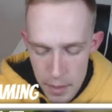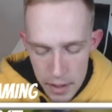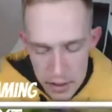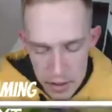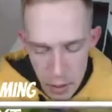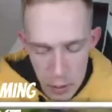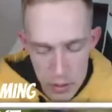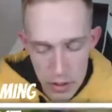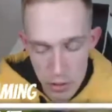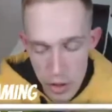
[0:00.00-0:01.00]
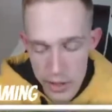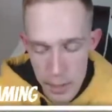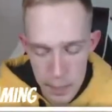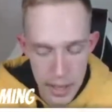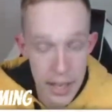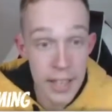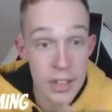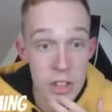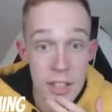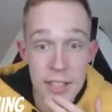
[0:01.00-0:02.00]
So, Royale API
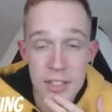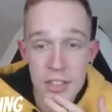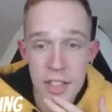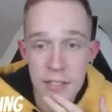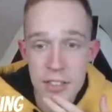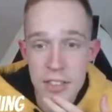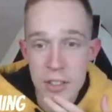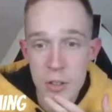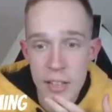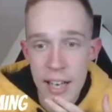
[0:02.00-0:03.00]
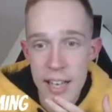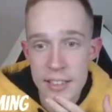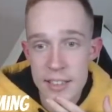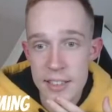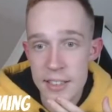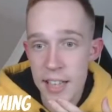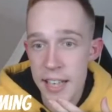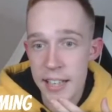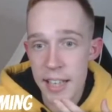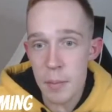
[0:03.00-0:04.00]
actually lists every single card in the entire
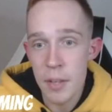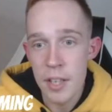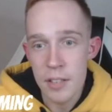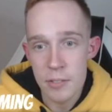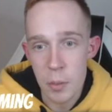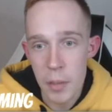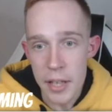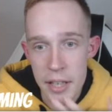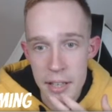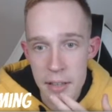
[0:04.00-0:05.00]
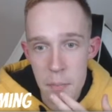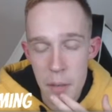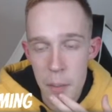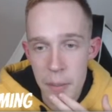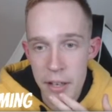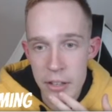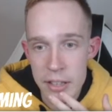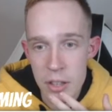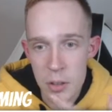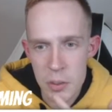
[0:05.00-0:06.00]
game, from a Barbarian
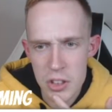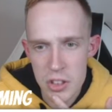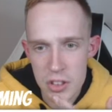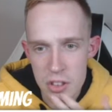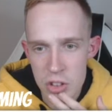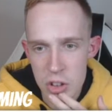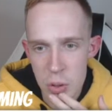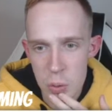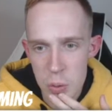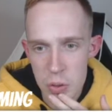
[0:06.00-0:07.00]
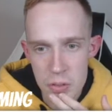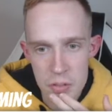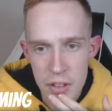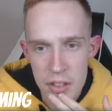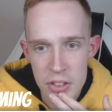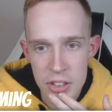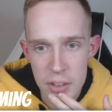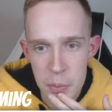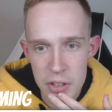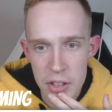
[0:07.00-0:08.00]
Hut which shows
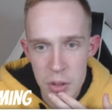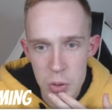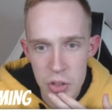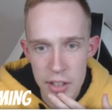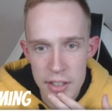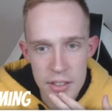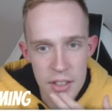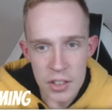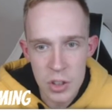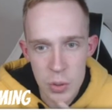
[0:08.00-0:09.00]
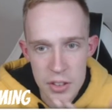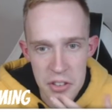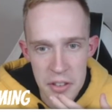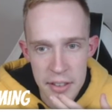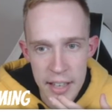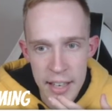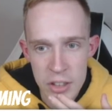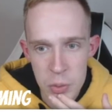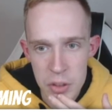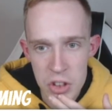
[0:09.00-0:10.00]
0% use rate. So these are the cards
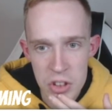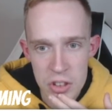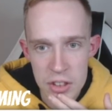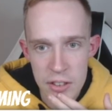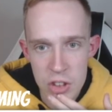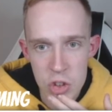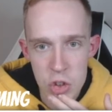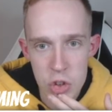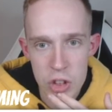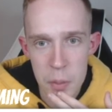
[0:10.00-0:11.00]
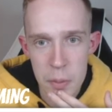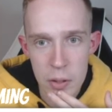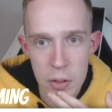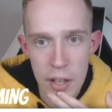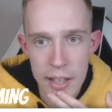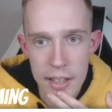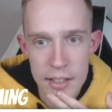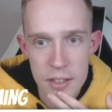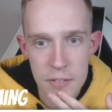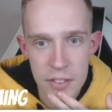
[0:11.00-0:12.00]
which you're extremely unlikely
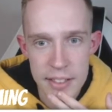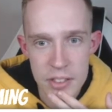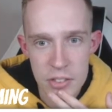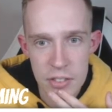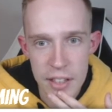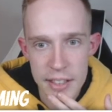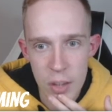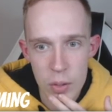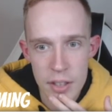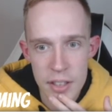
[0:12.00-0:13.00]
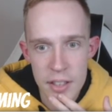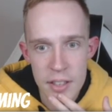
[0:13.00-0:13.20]
to face right down here.